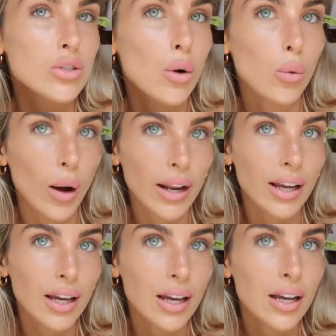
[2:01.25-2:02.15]
to a
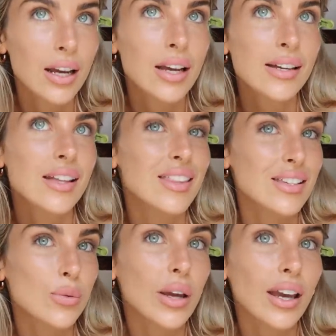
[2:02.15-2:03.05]
wedding
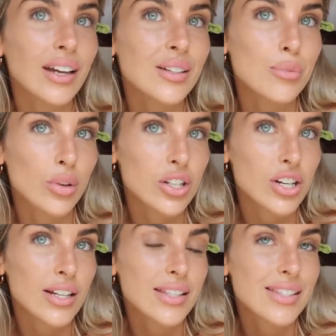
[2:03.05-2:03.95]
this weekend,
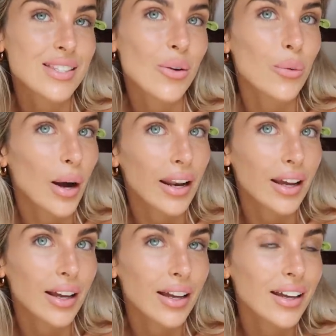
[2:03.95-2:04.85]
Bridget's
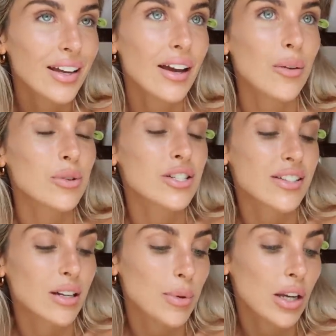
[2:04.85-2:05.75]
wedding, which is
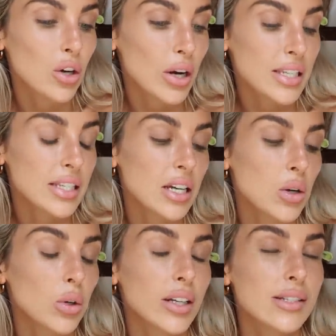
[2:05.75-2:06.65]
gonna be crazy and
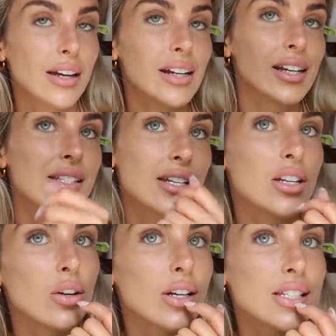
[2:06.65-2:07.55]
cool and exciting. It's in
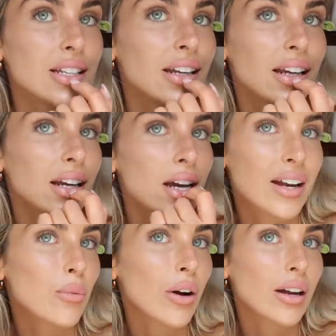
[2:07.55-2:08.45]
New York City,
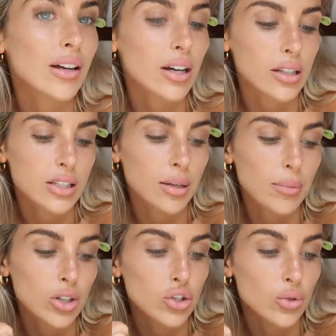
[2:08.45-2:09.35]
and I'm wearing a
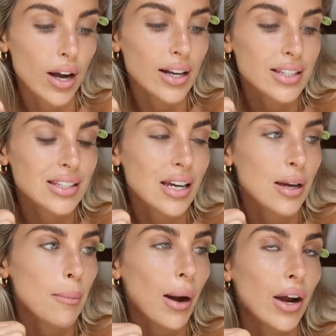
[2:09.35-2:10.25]
custom dress
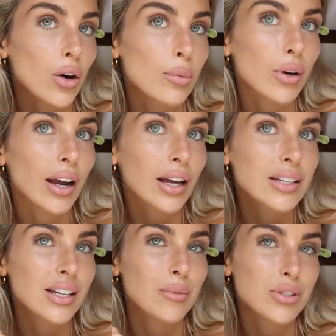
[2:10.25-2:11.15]
by her
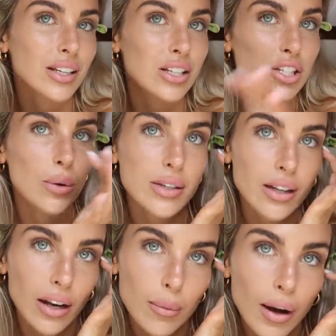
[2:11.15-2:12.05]
brand, and I'm just like so
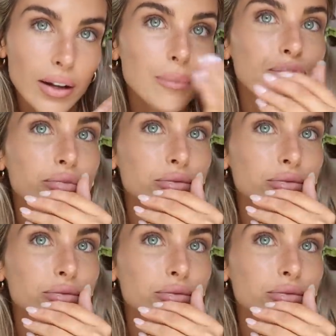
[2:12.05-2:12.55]
excited about it.